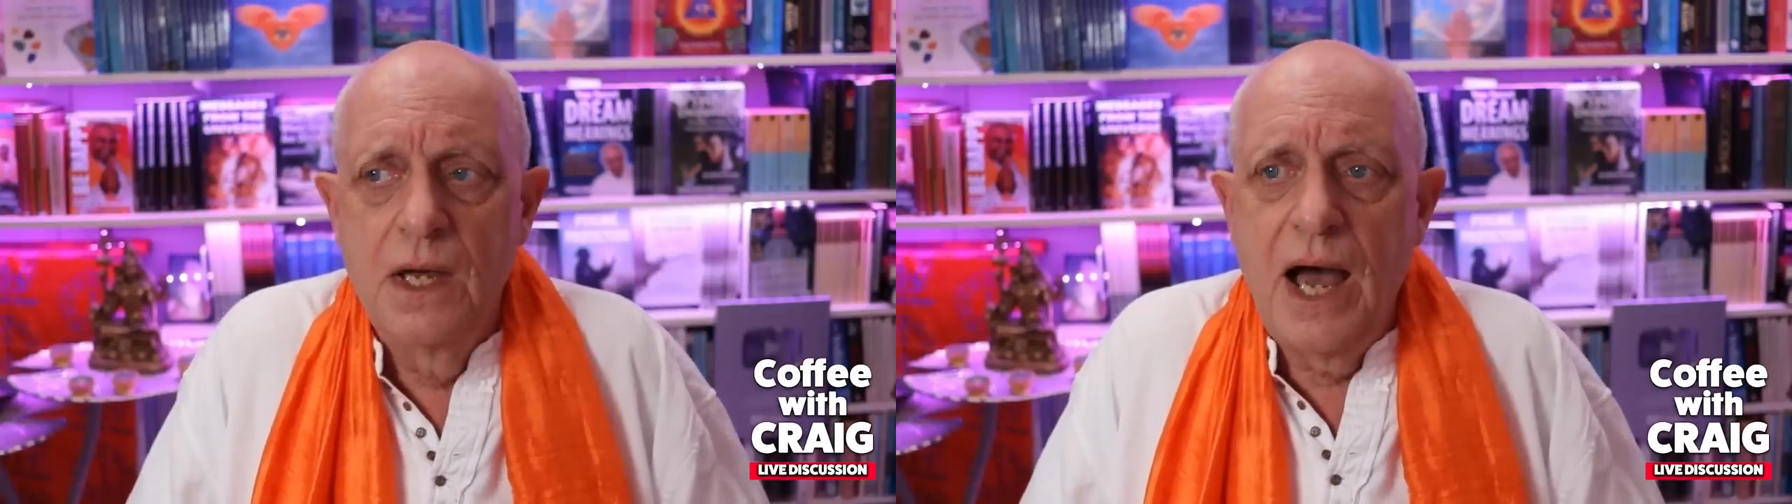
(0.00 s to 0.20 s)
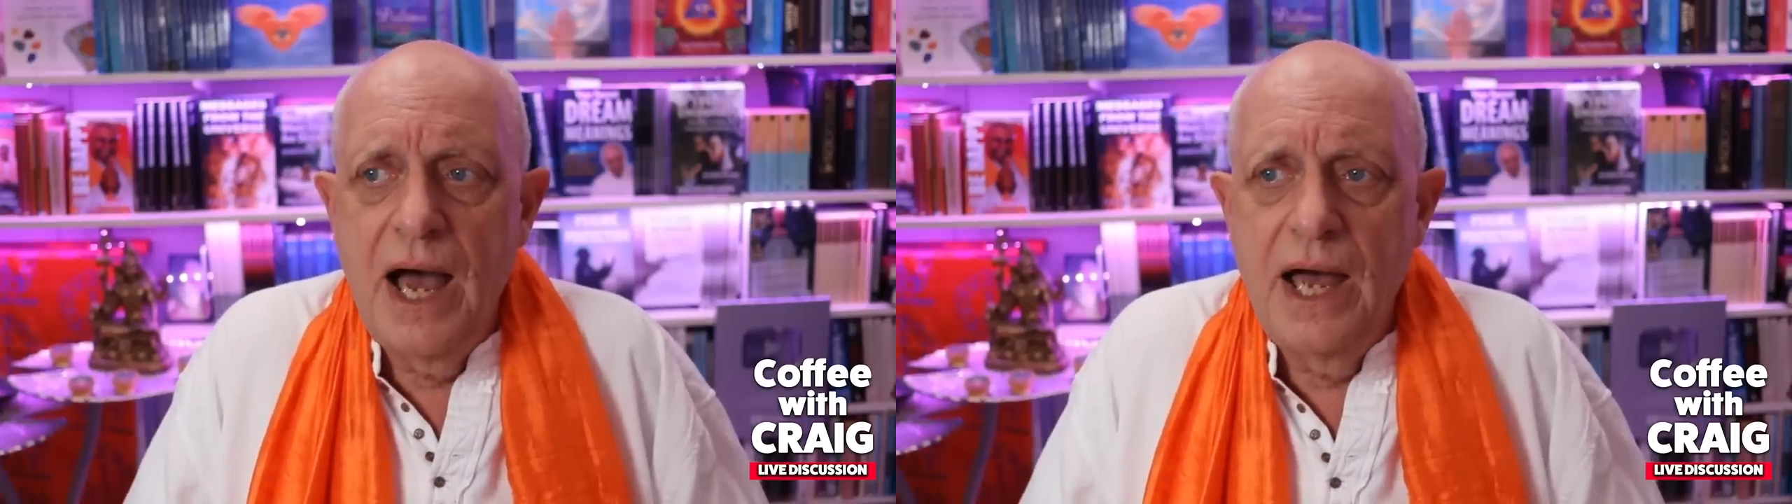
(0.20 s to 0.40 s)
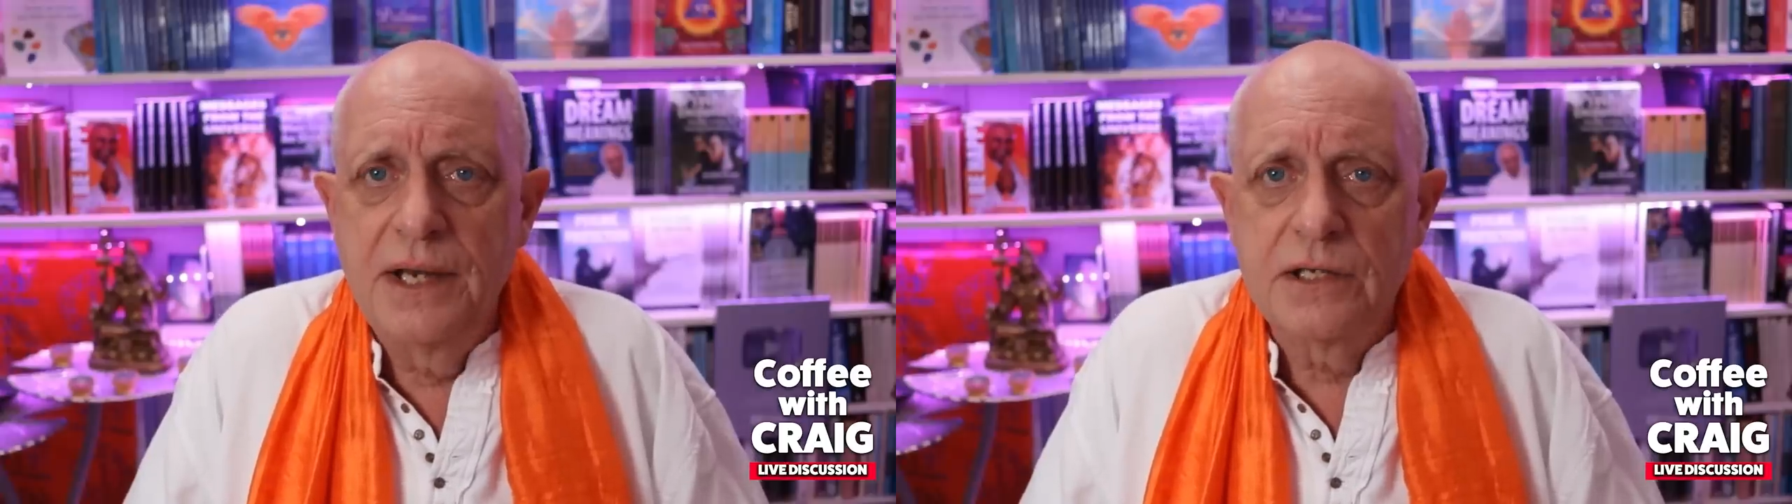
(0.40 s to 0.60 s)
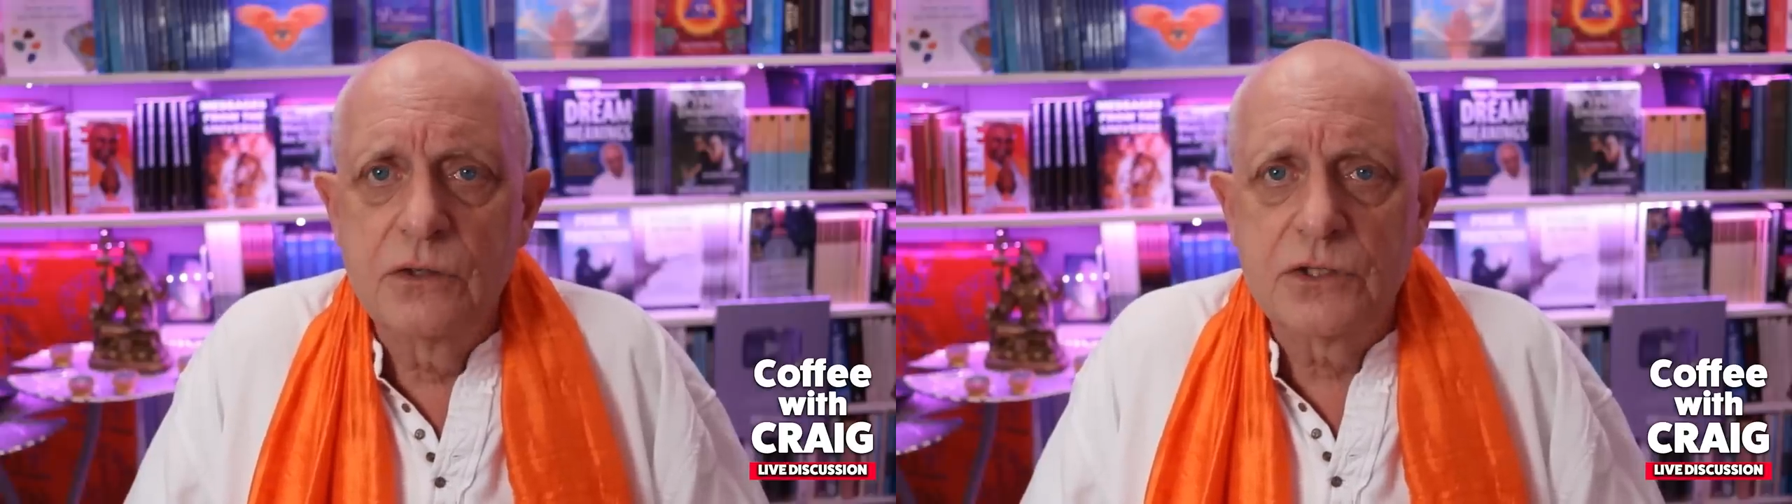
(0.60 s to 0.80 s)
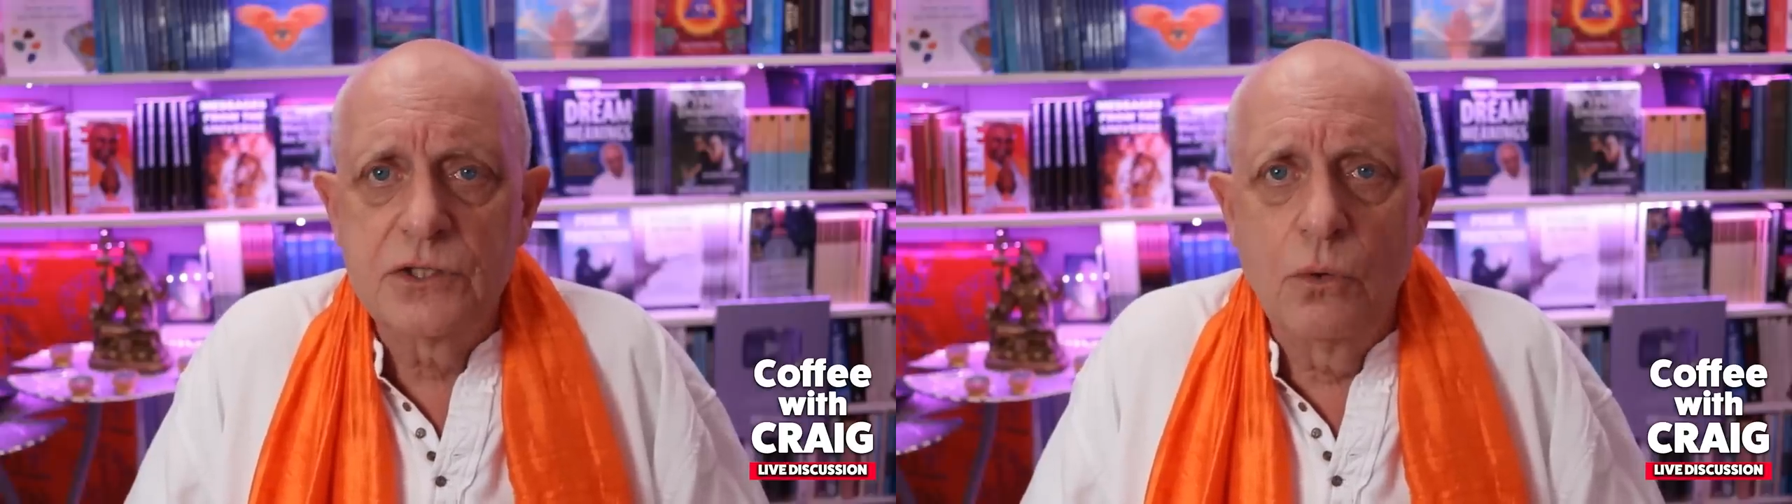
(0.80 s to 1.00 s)
and
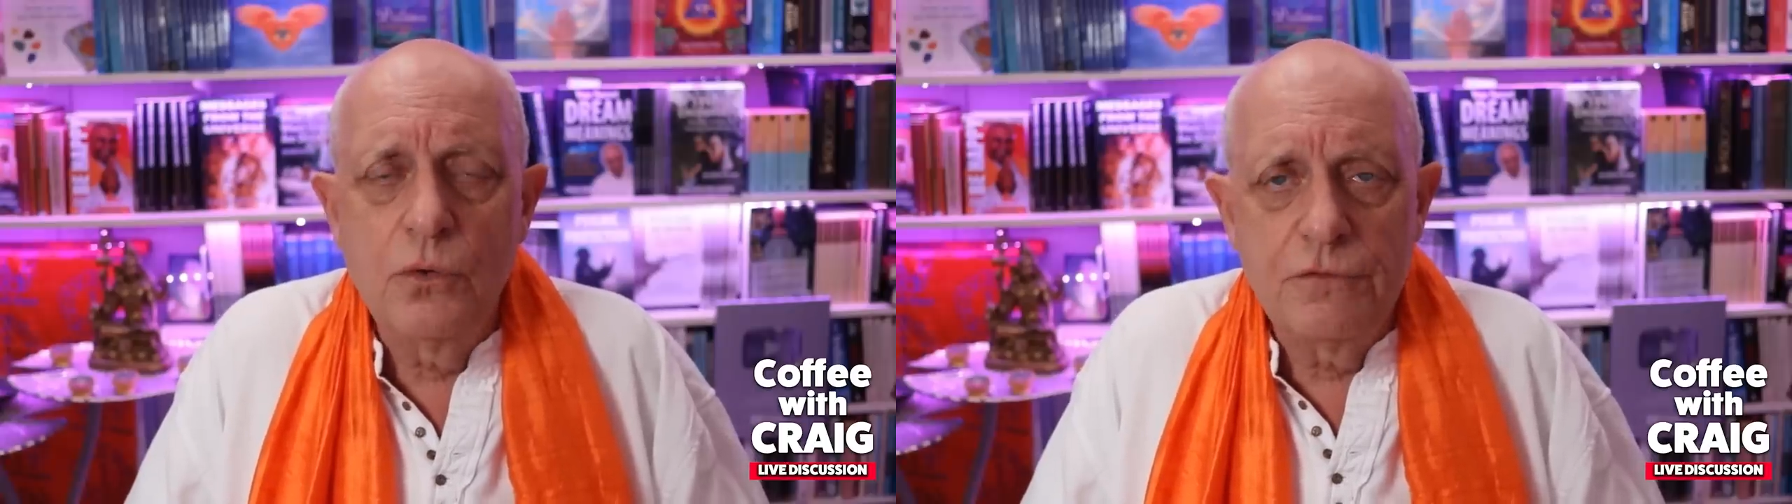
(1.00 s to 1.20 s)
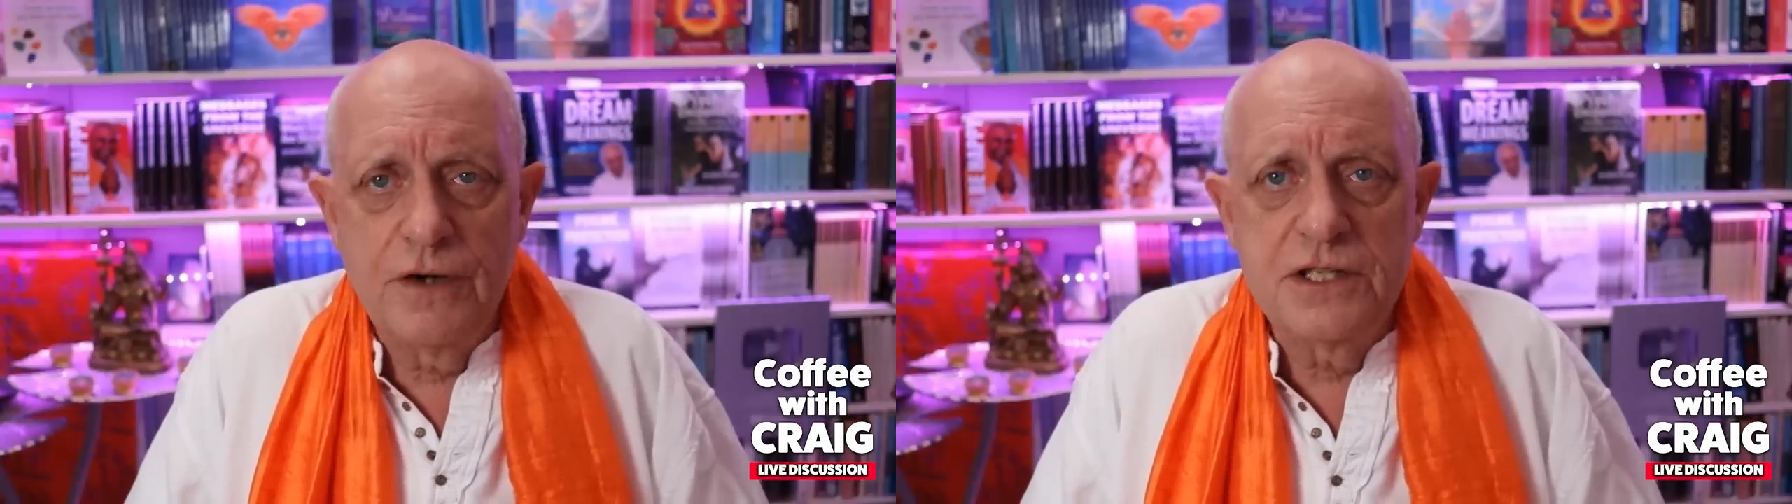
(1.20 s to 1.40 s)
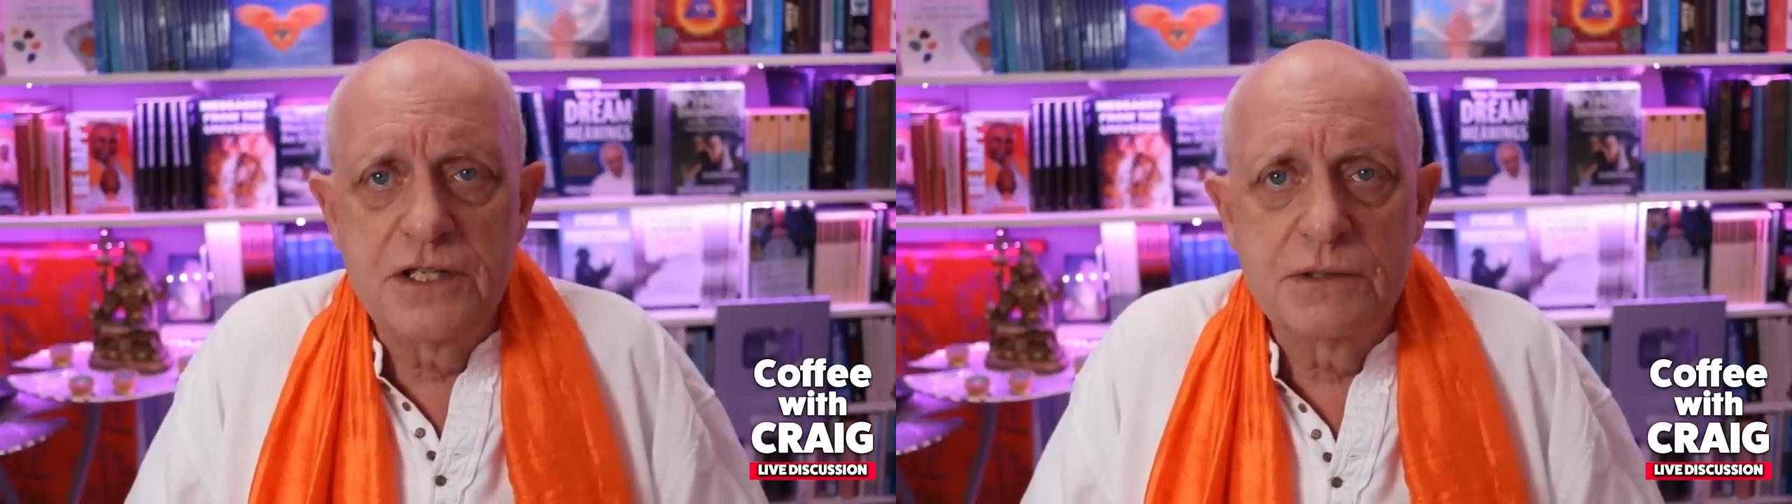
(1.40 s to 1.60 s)
looked at all the faces